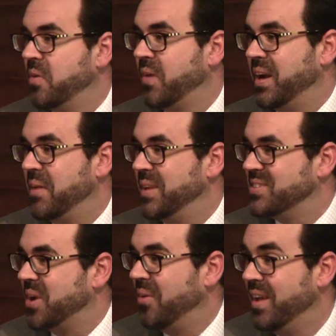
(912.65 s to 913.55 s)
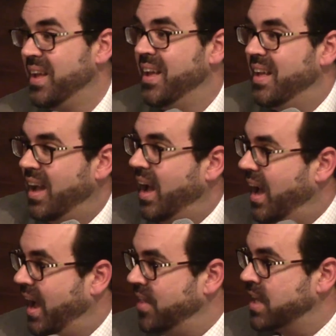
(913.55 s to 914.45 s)
Right? I mean, so
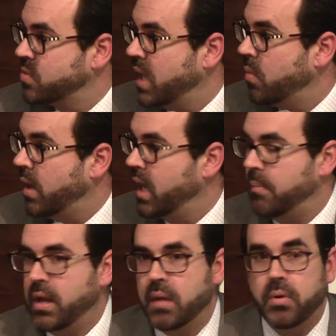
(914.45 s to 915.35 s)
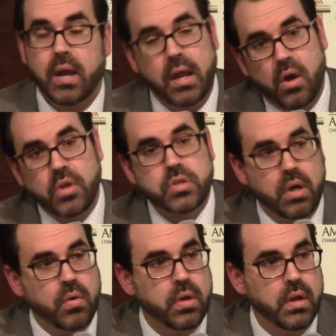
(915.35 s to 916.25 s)
I think that's kind of where I get my number. And
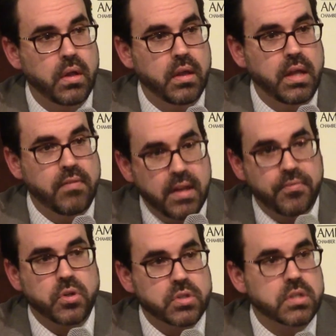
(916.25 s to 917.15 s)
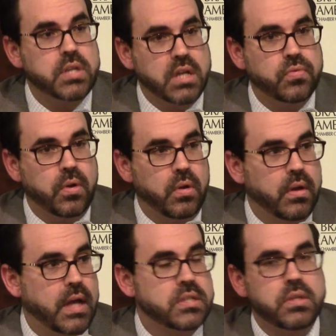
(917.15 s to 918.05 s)
also, even if you're successful,
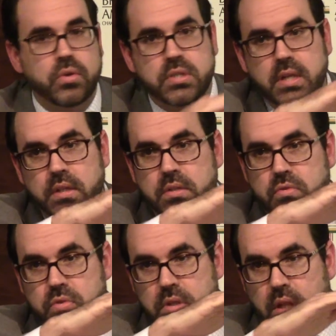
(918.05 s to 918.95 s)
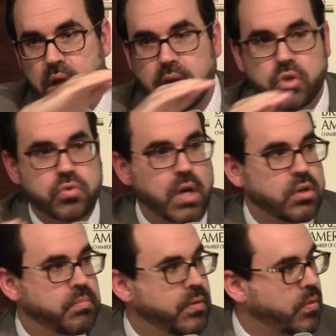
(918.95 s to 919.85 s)
I still see a declining
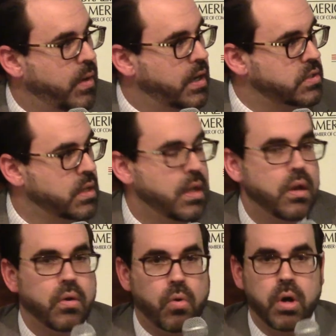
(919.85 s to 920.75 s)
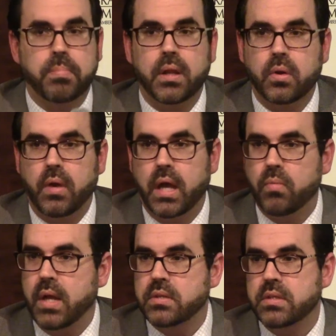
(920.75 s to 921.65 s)
trajectory in approval ratings, growing political
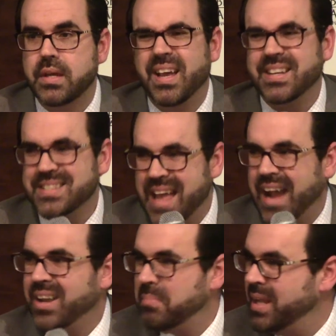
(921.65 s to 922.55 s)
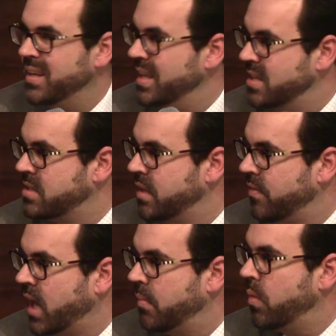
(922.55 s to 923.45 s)
headwinds, and it's not going to be an easy
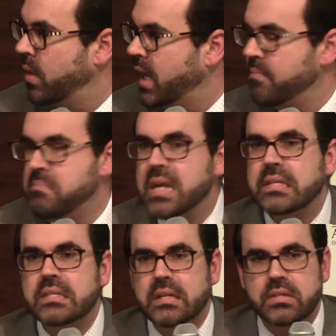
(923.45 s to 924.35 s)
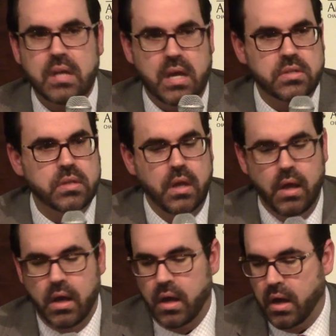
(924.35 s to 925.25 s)
environment. We're going to have mixed success
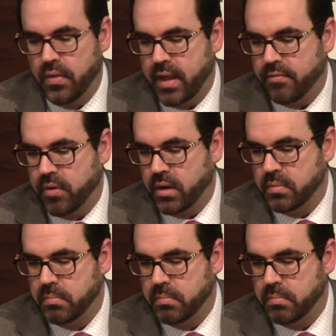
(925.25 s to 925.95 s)
on that front.